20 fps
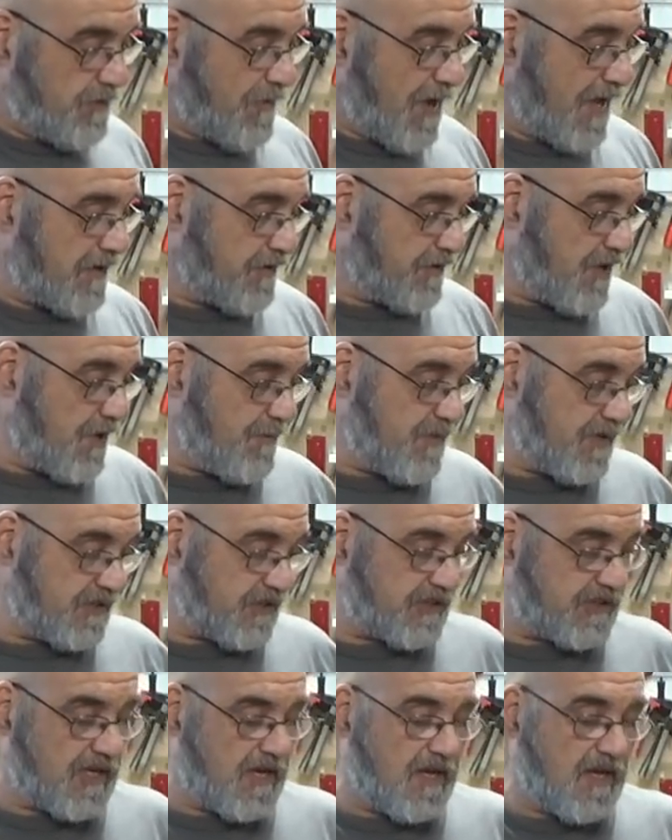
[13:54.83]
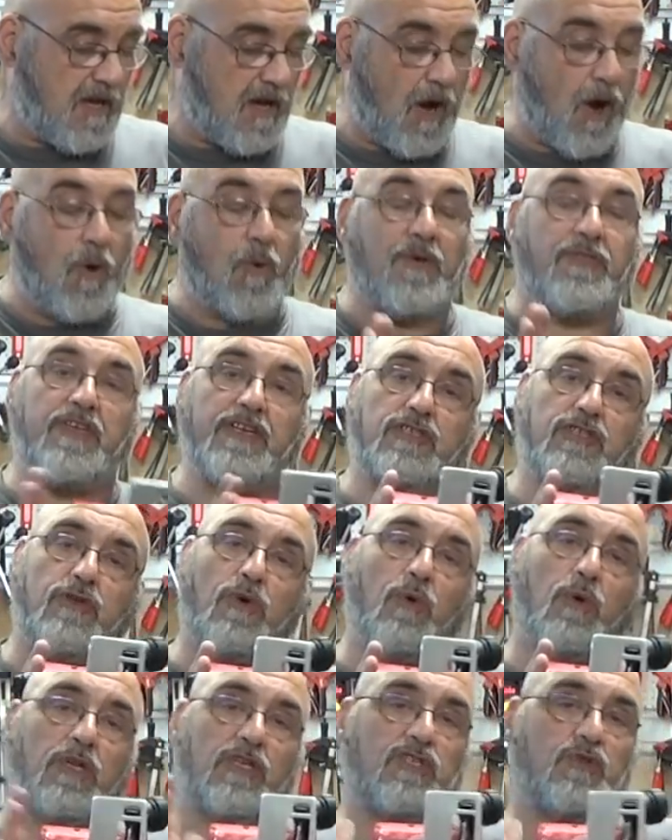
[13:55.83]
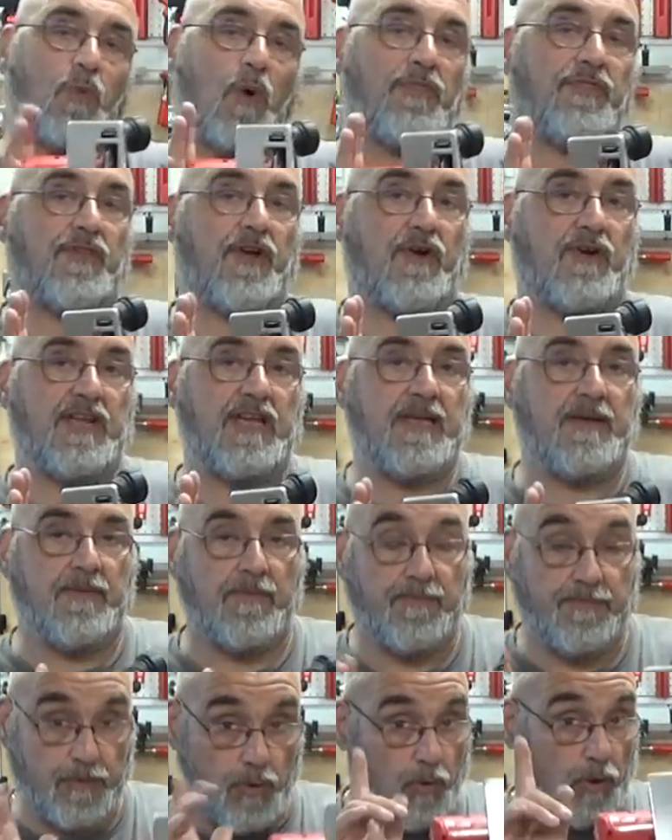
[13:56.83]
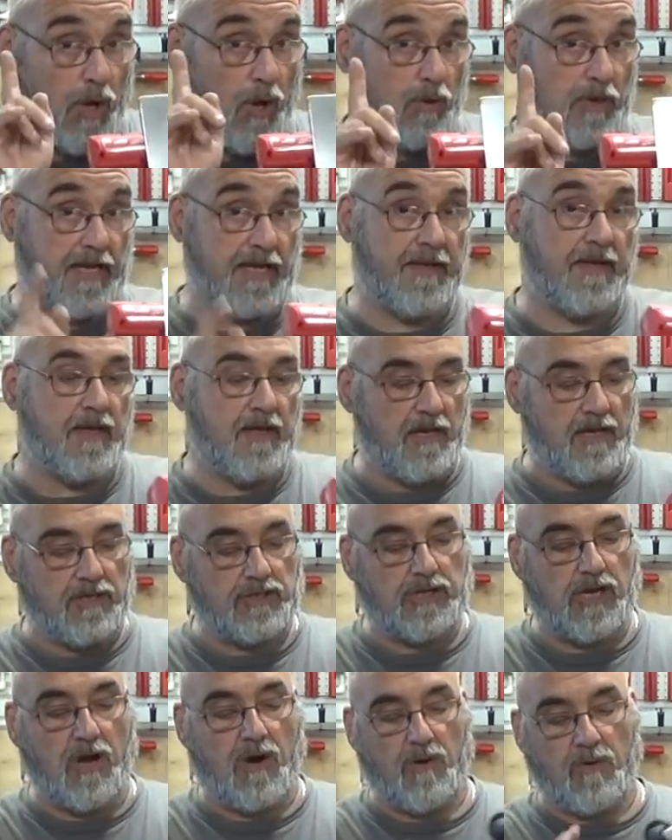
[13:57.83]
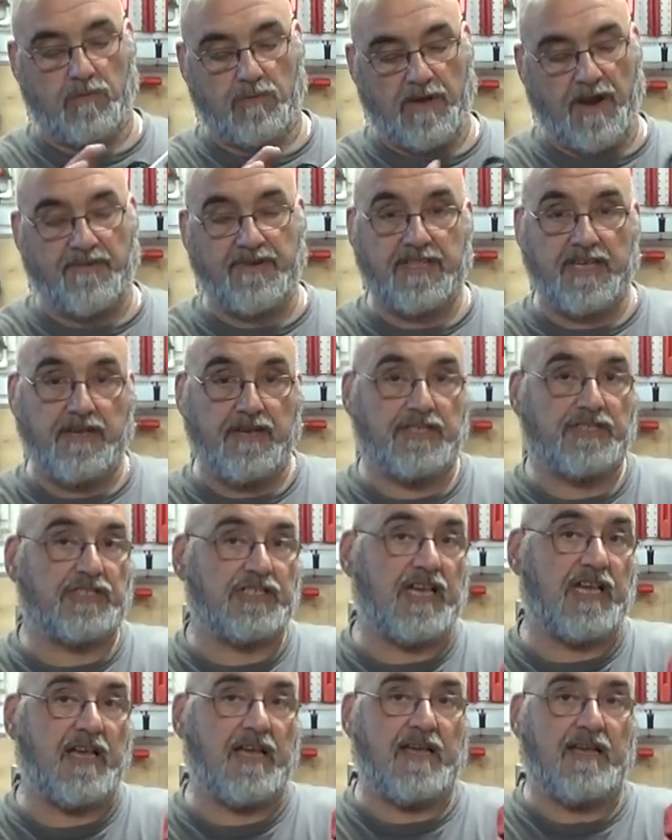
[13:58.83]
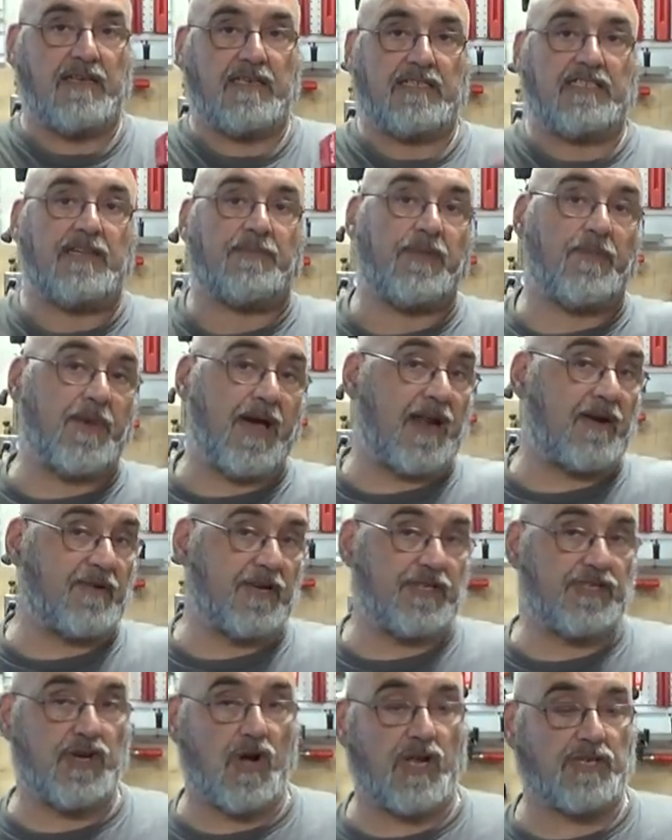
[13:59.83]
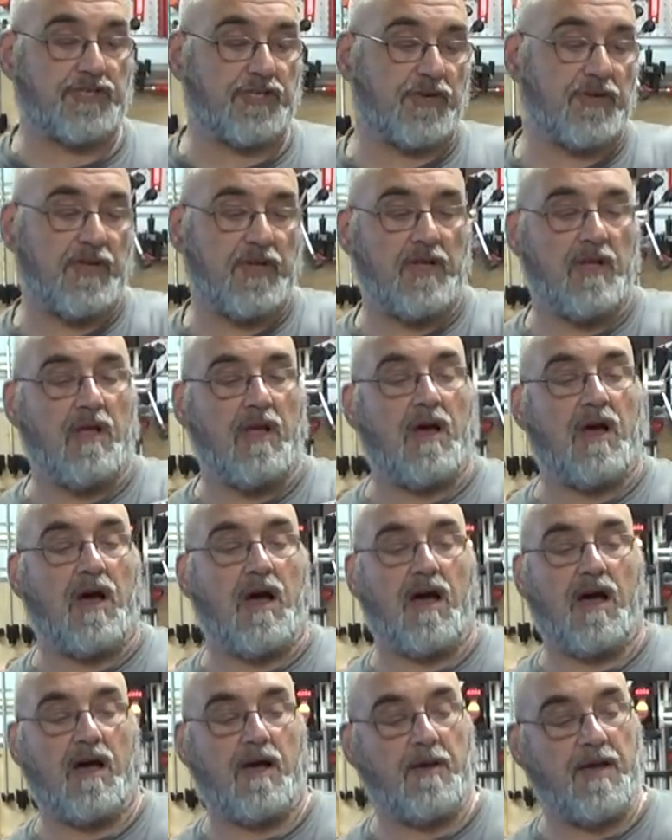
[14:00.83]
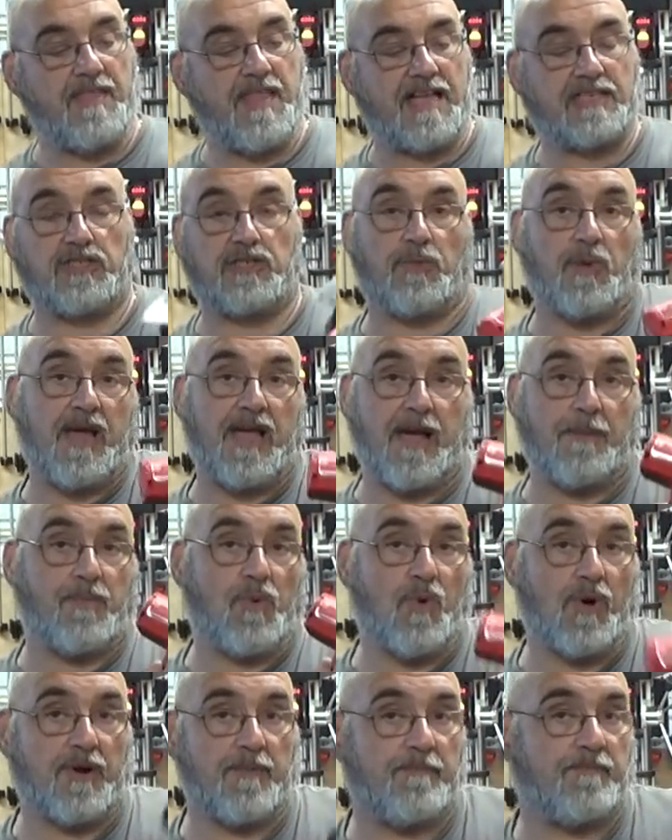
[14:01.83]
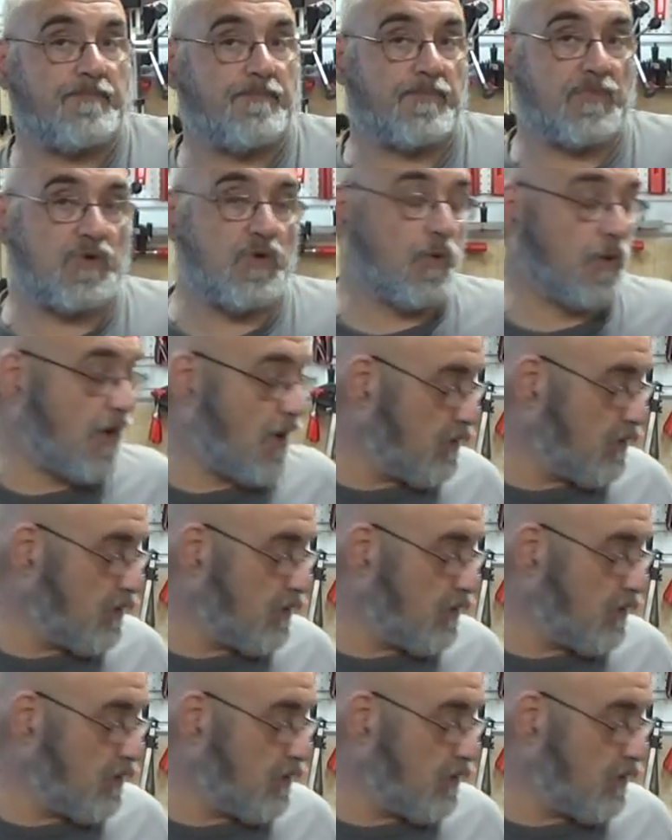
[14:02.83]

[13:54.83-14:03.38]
the model numbers. Oh, this tool is 130, tool only. So everything you see except the battery and charger. Uh, and that's the way I bought them, tool